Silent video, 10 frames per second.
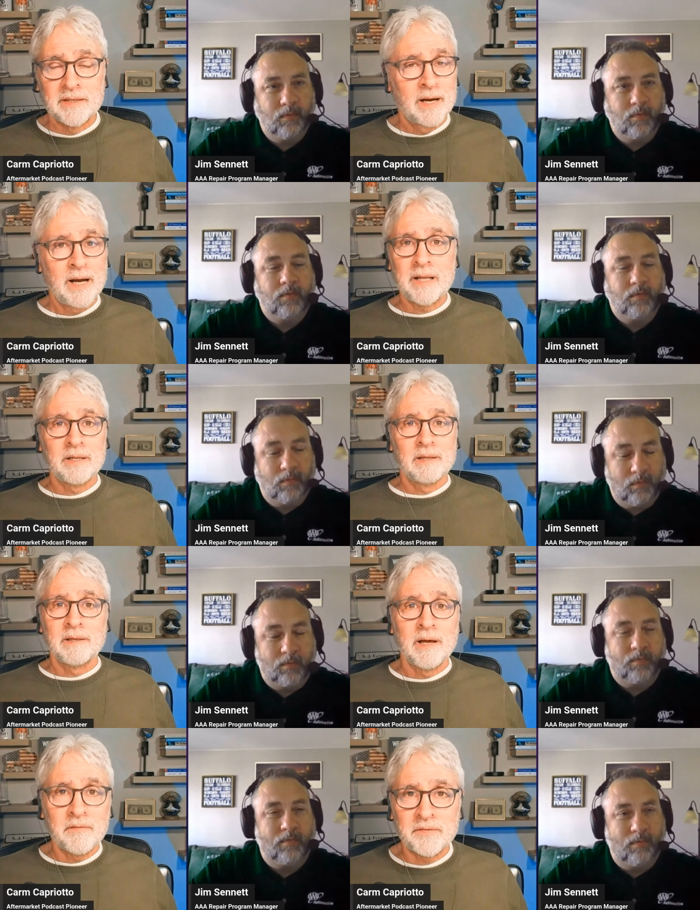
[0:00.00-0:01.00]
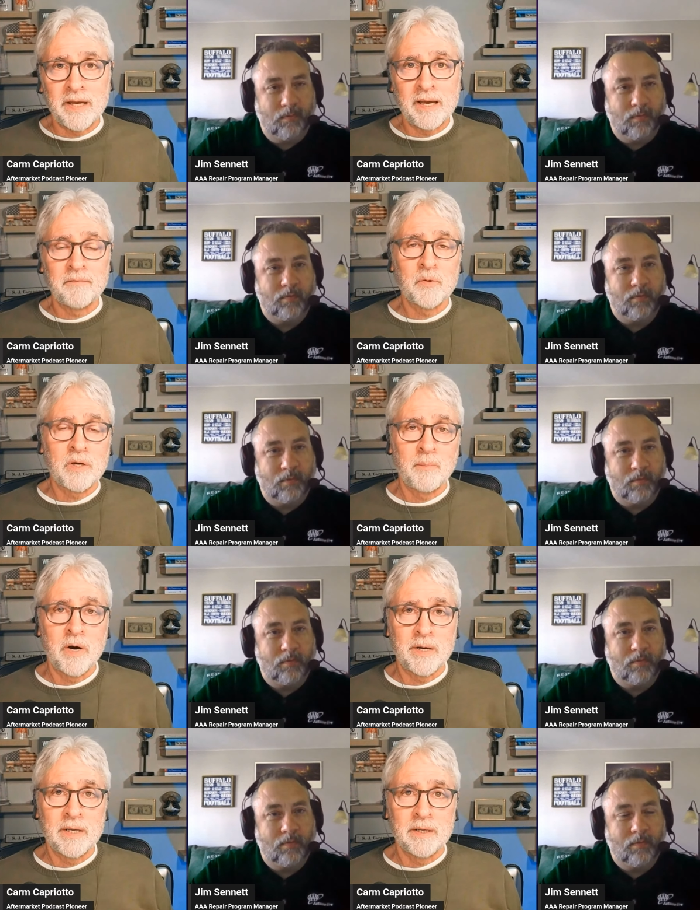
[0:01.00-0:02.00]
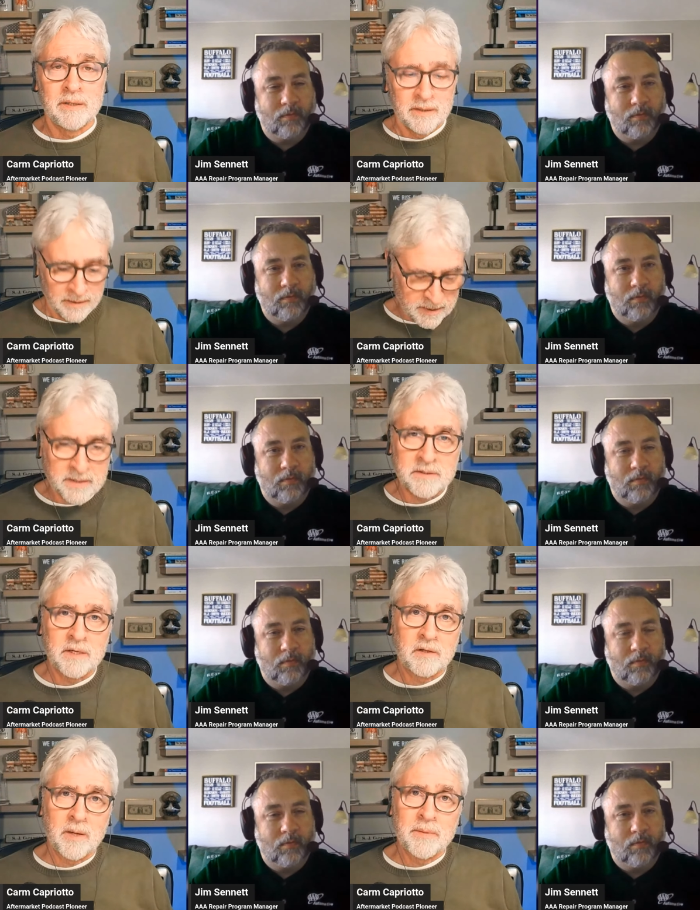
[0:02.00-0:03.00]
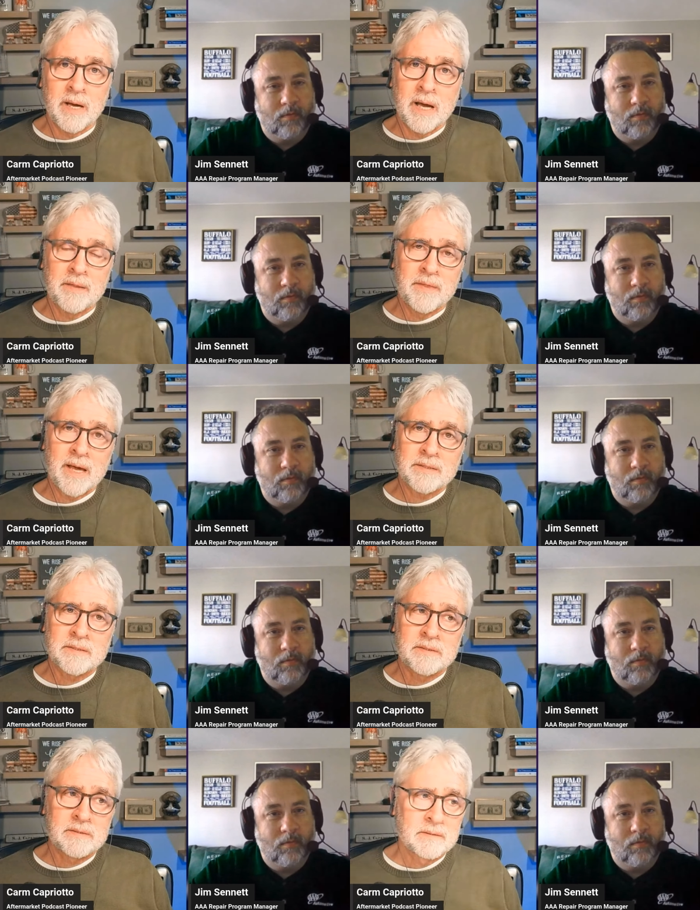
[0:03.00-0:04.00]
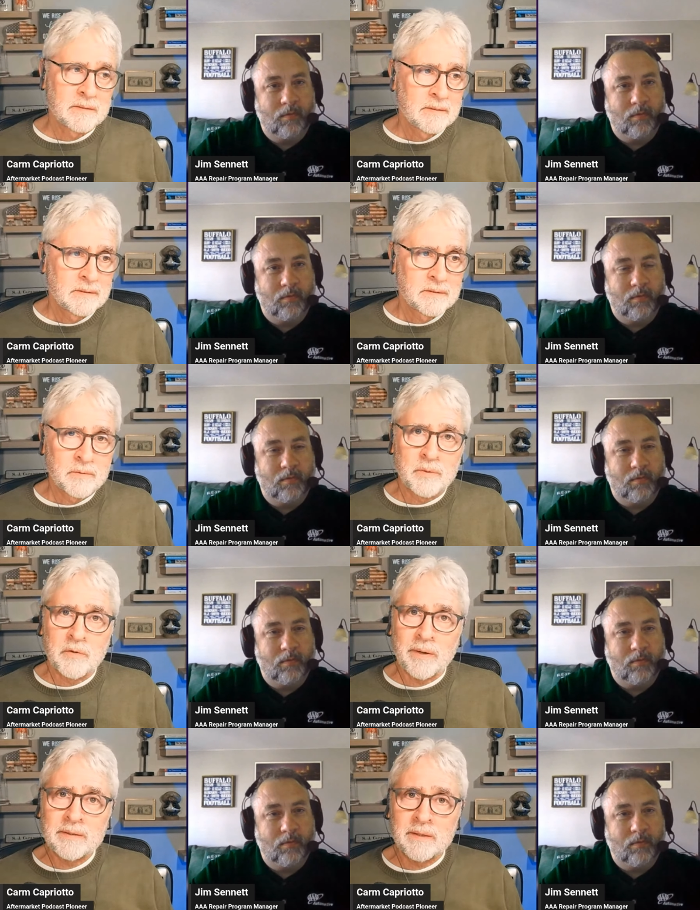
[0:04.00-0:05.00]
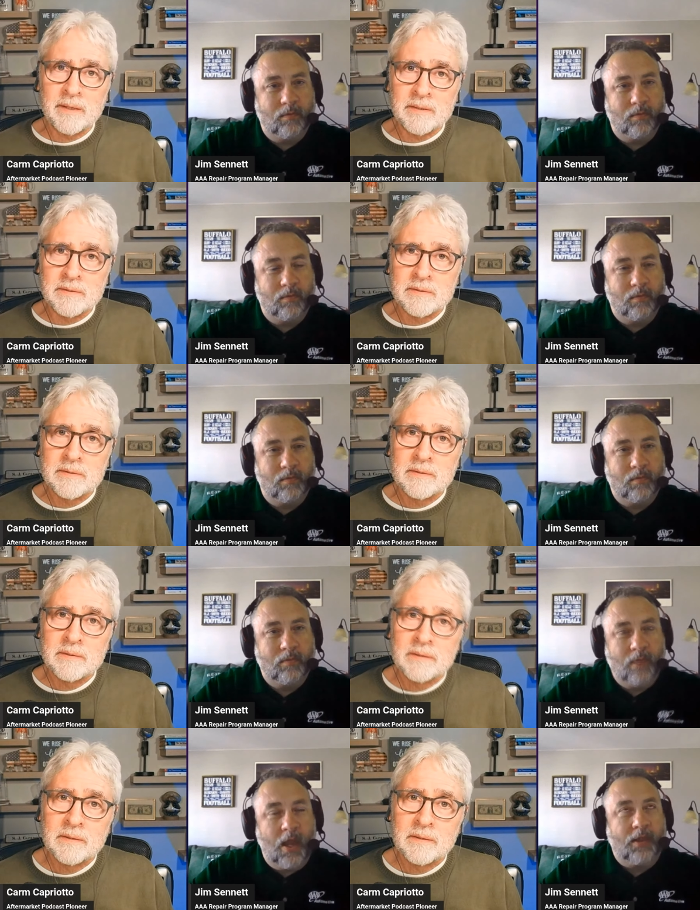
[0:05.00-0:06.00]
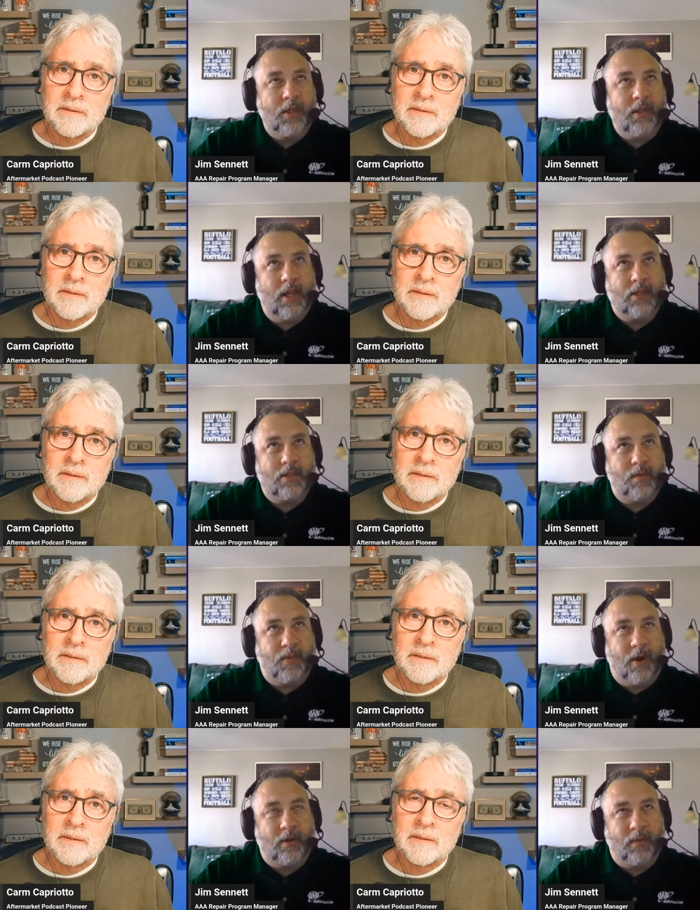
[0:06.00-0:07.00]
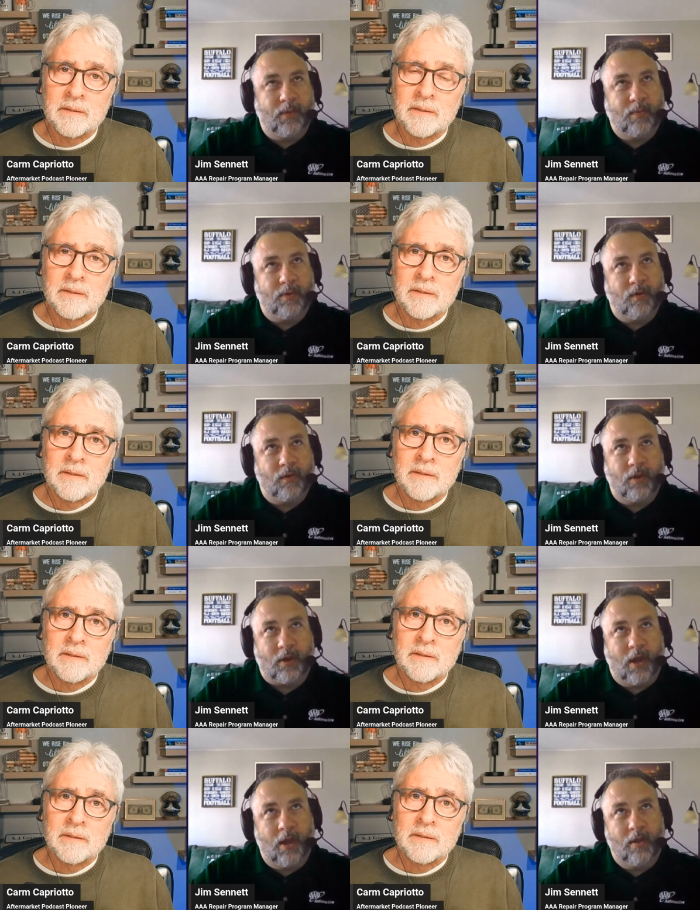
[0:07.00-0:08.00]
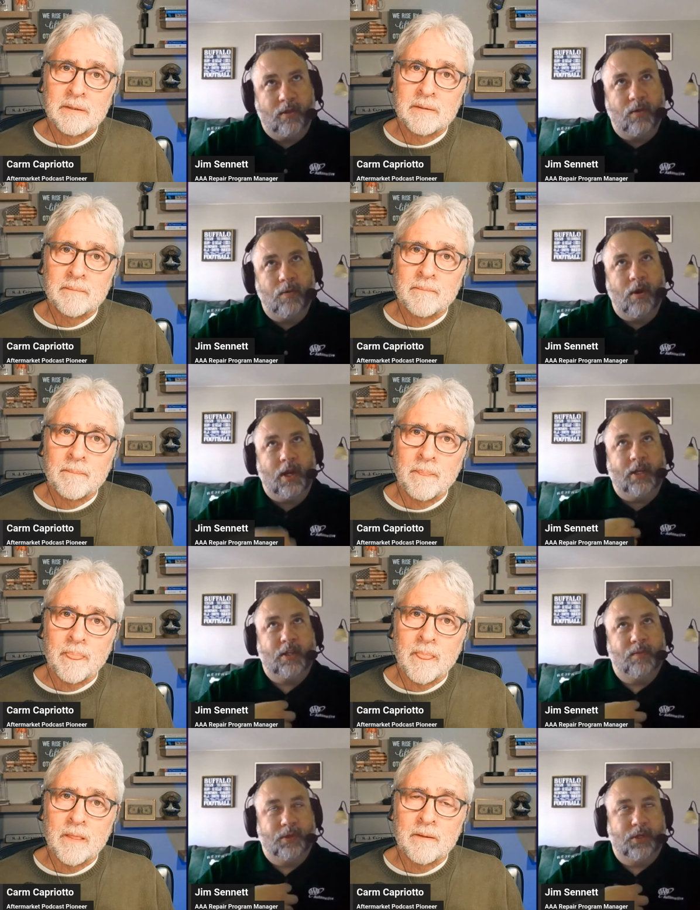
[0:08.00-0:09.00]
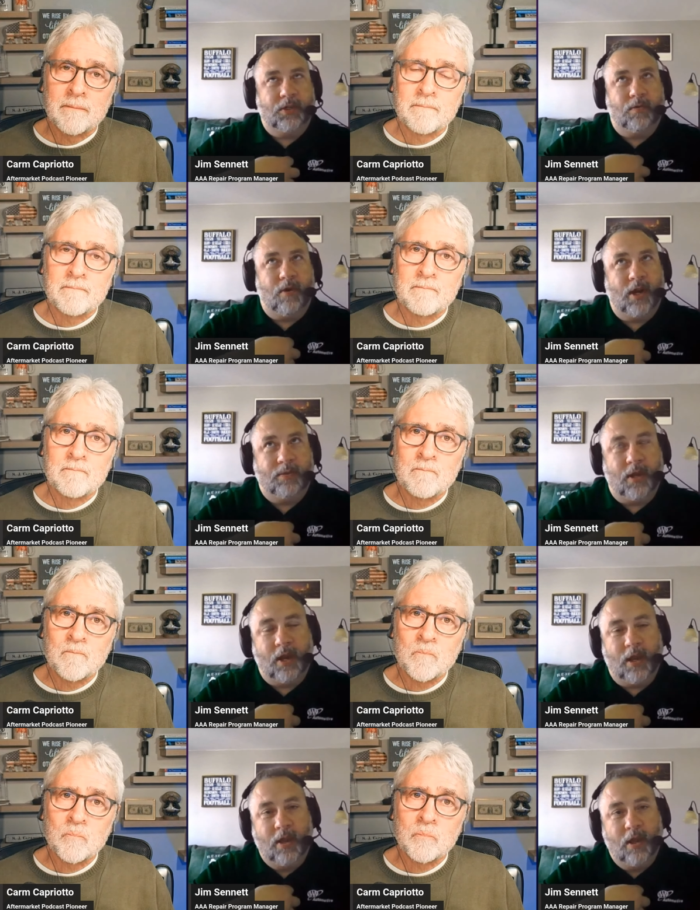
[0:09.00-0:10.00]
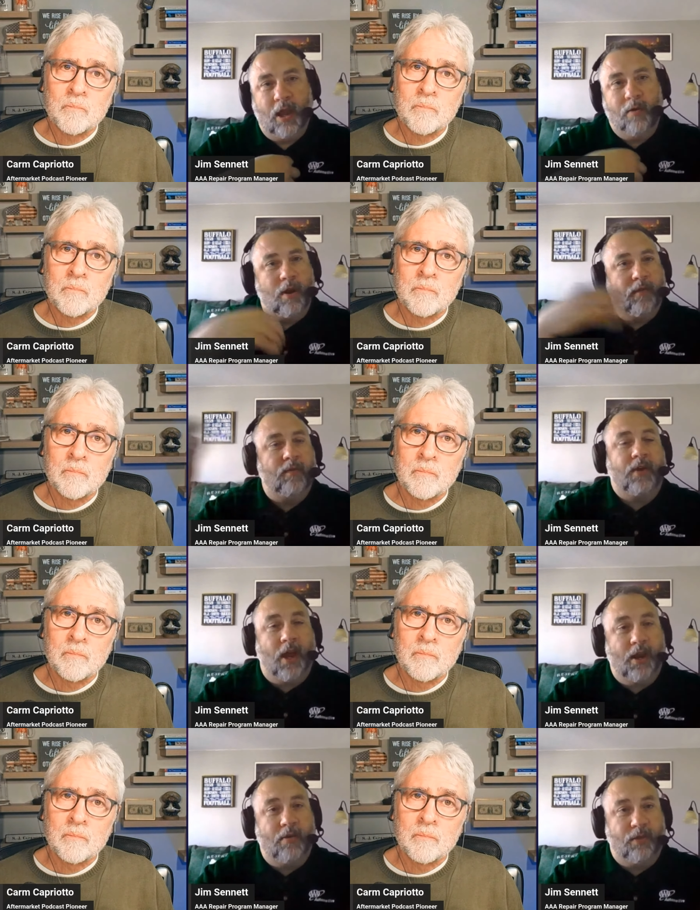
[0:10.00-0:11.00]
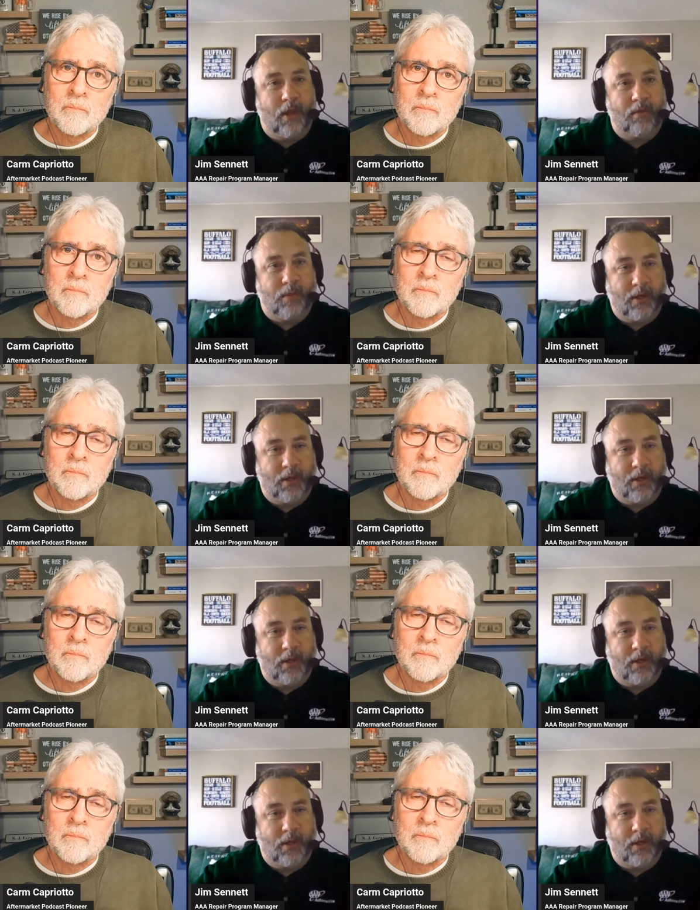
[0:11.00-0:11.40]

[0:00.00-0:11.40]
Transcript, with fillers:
Speaker 1: I'd love to have you come on in as an alumni that's doing great things.
Speaker 2: Yeah, I think that's the part that people overlook. To where I get to the position where I am today, I would never have gotten there without my